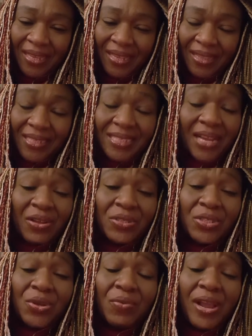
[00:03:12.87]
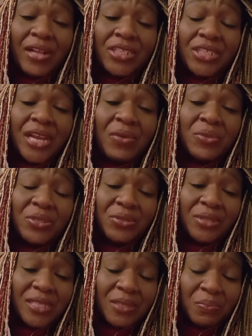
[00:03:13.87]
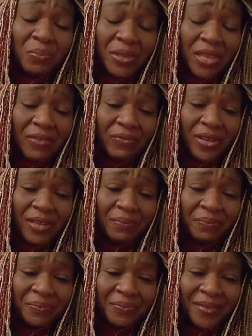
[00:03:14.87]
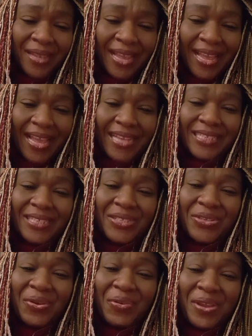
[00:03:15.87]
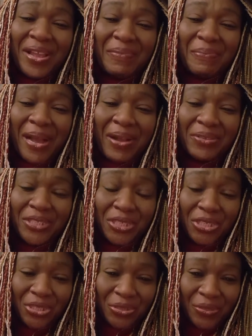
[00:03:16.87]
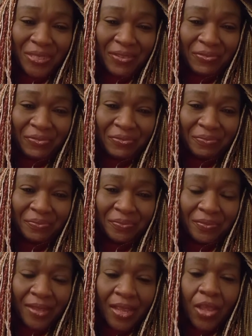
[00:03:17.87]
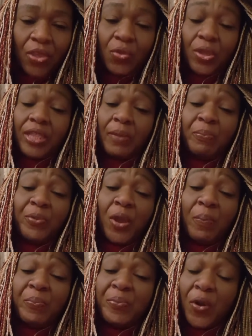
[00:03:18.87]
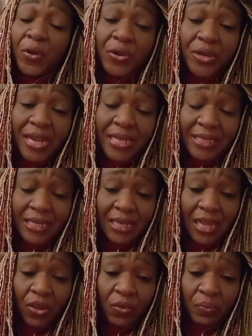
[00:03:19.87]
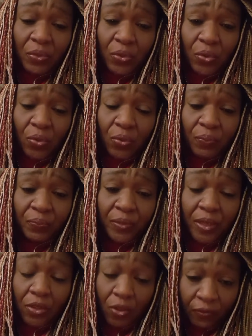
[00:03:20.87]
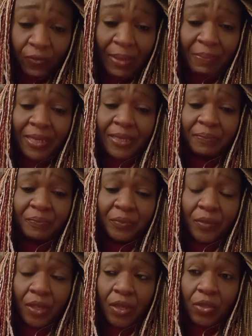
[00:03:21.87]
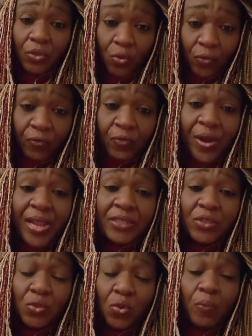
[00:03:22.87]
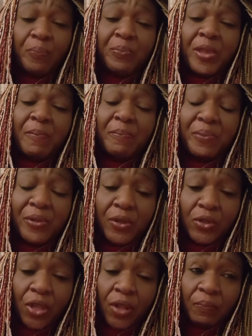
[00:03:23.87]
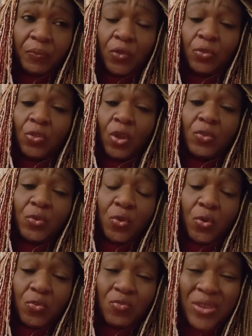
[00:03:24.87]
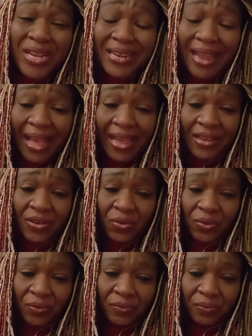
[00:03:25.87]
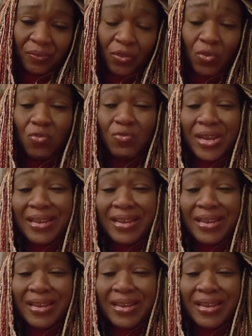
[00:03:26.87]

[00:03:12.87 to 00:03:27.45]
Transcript: The second story I'll share with you this evening is a story about Joseph. Your brokenness can come through your family, through friends, through people you thought you could rely on, you